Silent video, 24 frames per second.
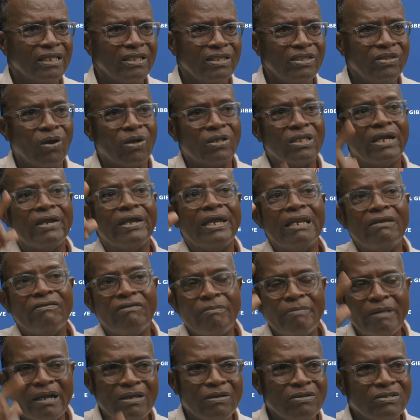Dr. Hilary
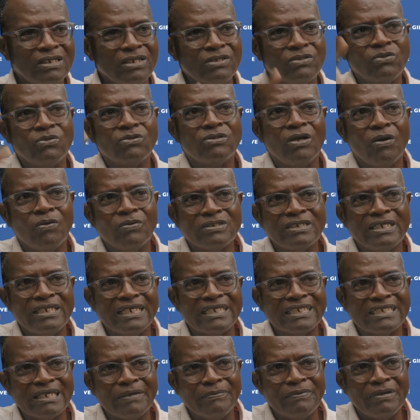Beckles in 2007